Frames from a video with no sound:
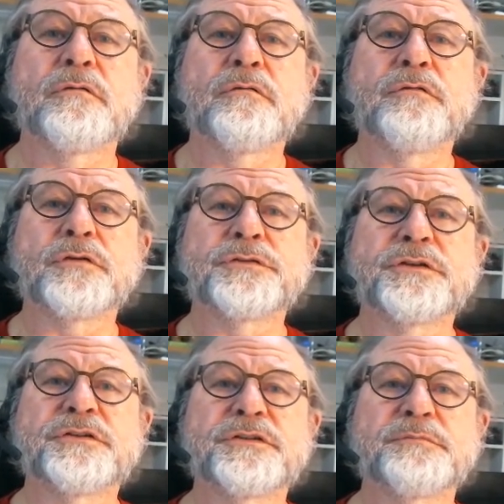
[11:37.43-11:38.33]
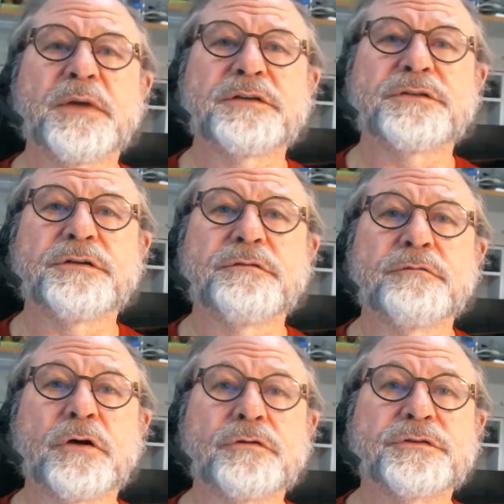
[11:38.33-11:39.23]
voltage is measured in
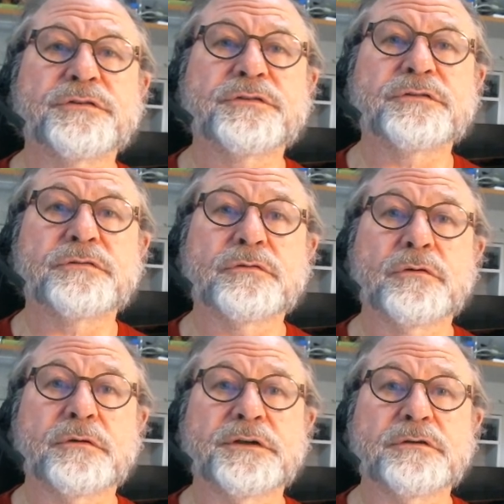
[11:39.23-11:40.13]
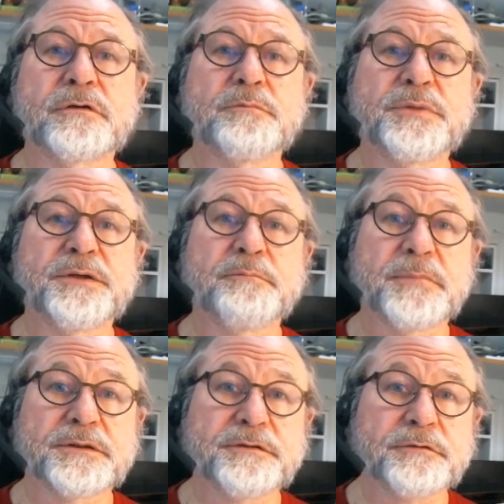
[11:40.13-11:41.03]
volts, or it could be
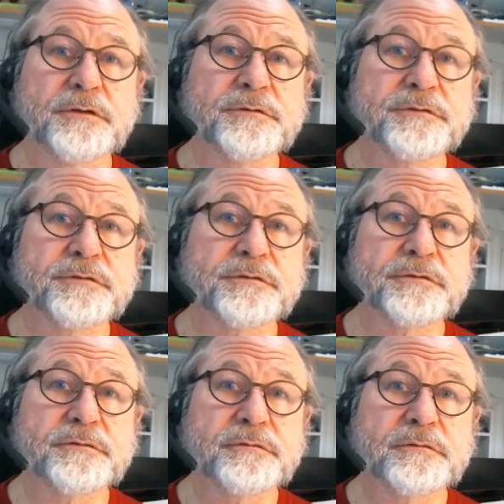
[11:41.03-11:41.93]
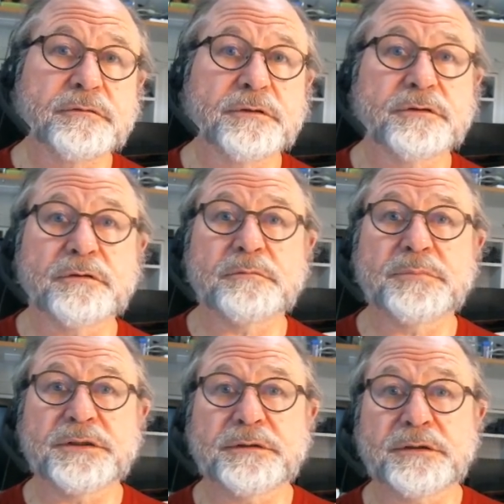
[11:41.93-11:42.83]
millivolts, or it could
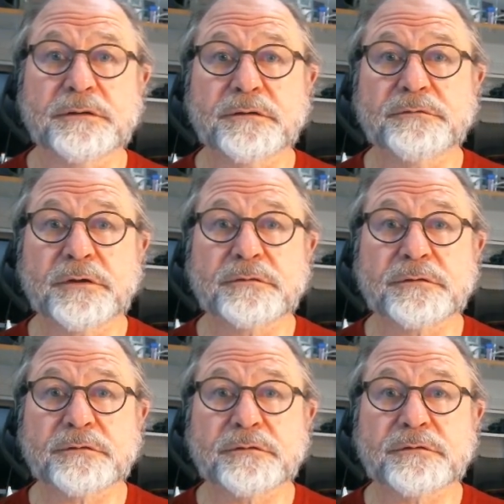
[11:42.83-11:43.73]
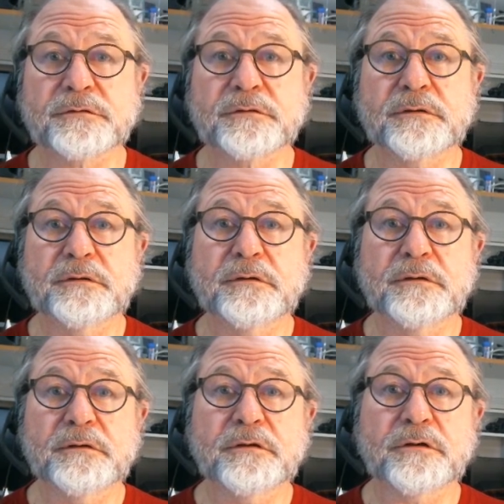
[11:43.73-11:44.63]
be kilovolts.
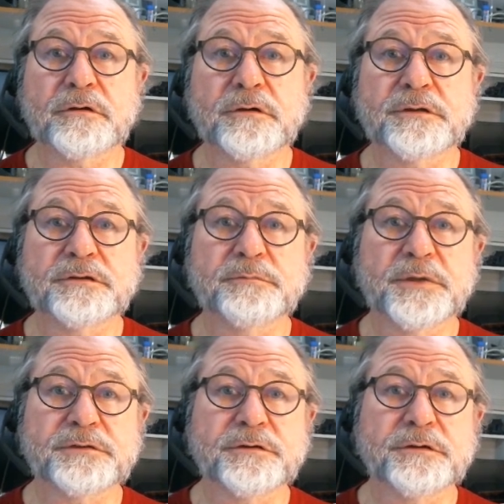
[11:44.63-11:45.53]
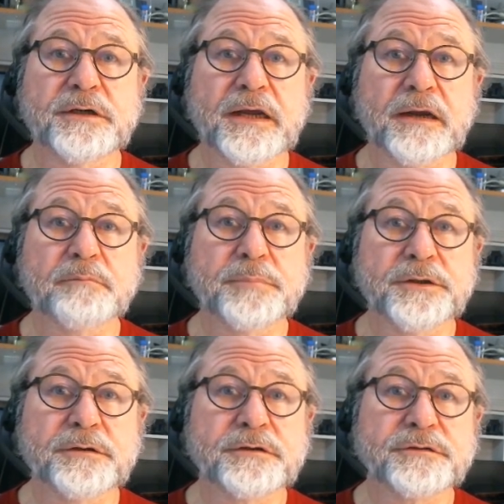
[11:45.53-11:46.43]
Current is measured in
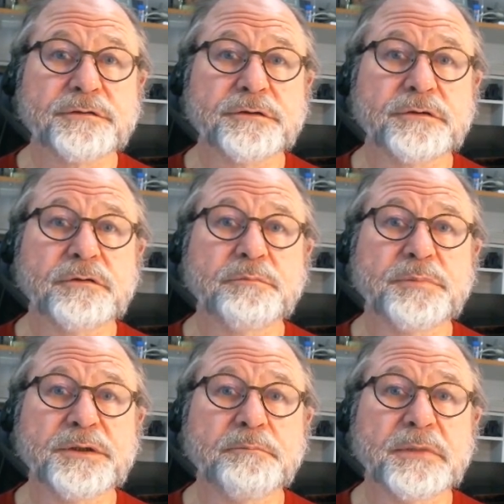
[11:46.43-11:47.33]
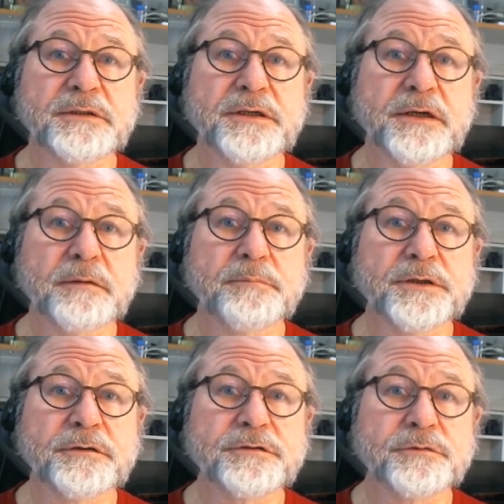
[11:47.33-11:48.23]
amperes, or it could be
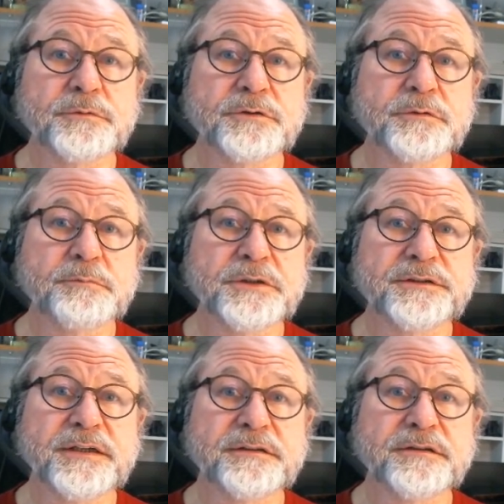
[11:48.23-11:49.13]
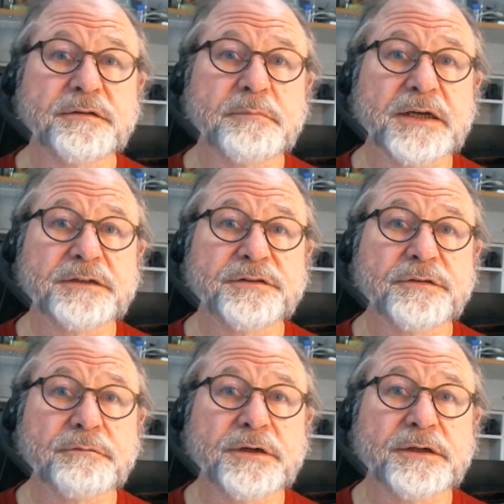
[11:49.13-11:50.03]
milliamperes, which would be 10 to the minus
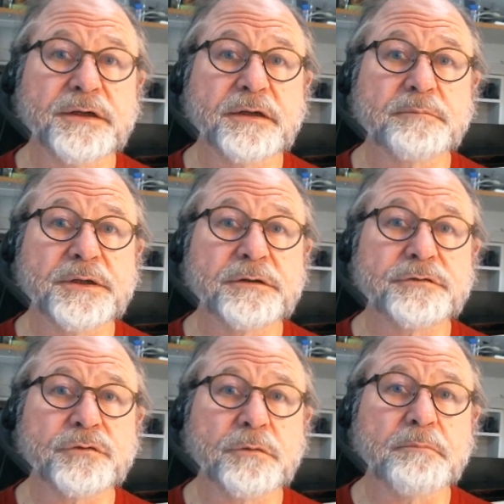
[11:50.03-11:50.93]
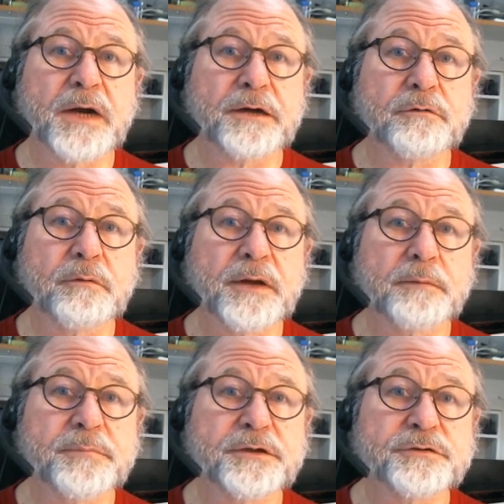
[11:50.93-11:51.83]
3 amperes, or
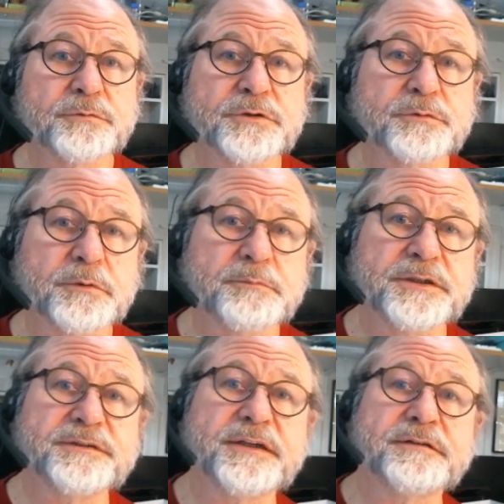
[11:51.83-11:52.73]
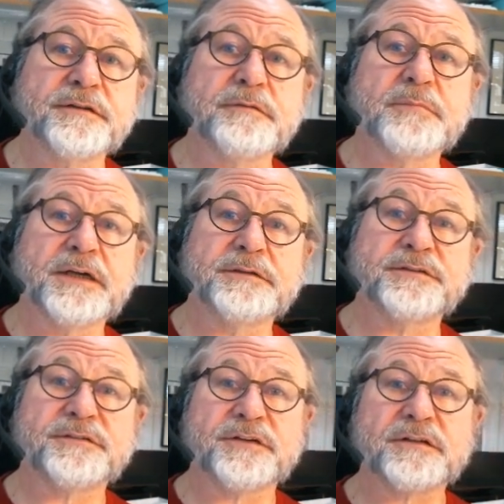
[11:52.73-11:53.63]
microamperes, which would be 10 to the minus
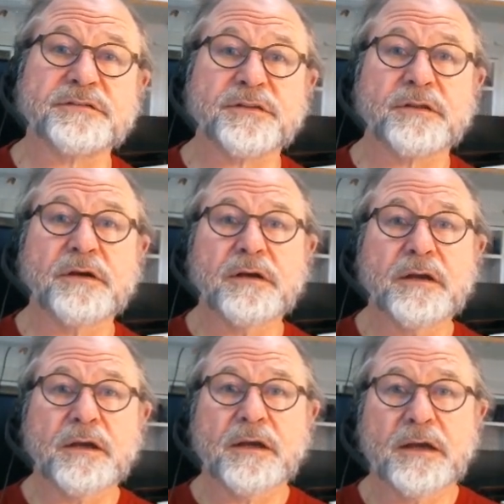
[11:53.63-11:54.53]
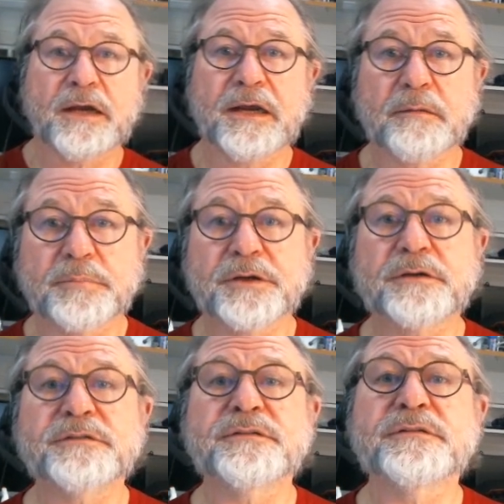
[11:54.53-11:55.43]
6th
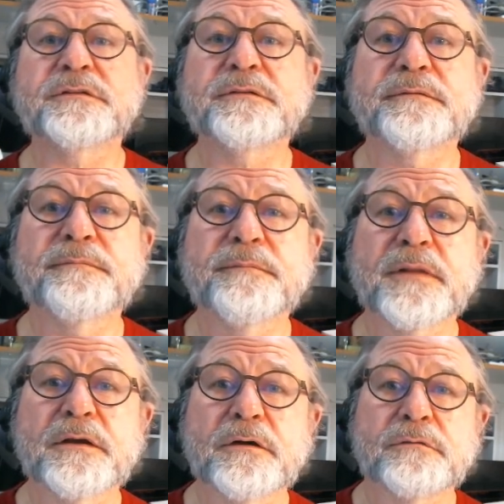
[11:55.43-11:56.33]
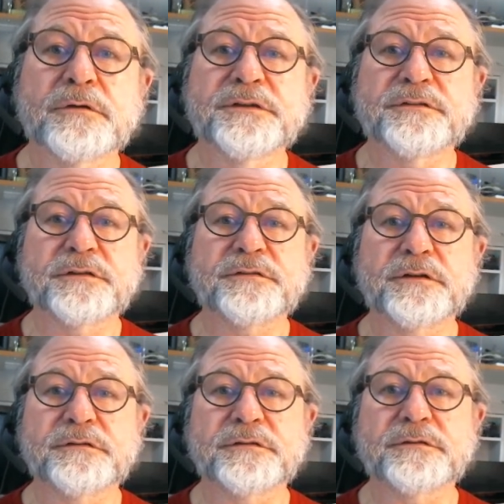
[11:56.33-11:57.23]
amperes.
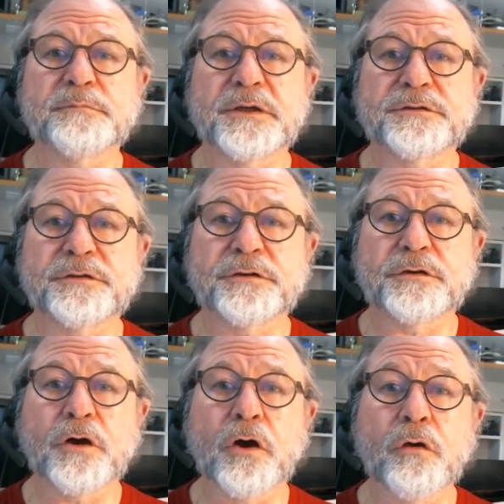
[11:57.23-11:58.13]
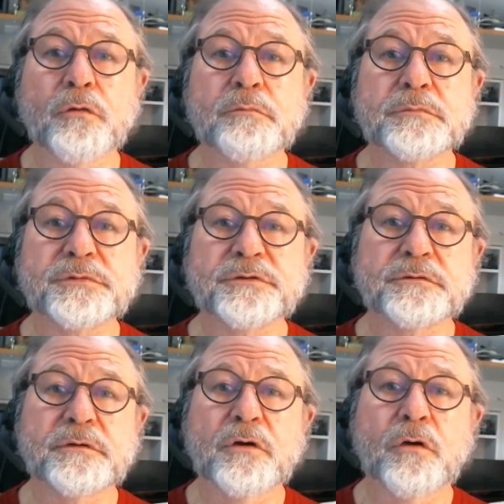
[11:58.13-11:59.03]
Resistance is measured in ohms,
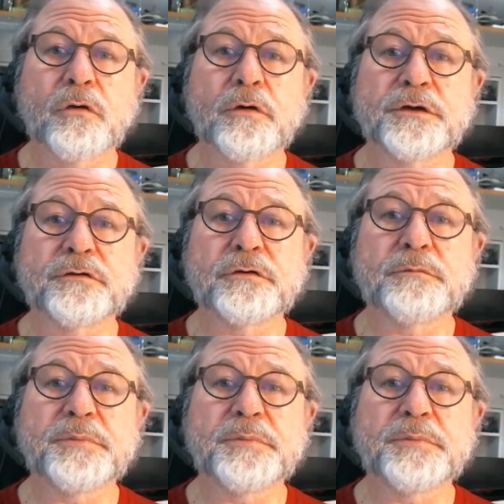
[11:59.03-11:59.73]
or it could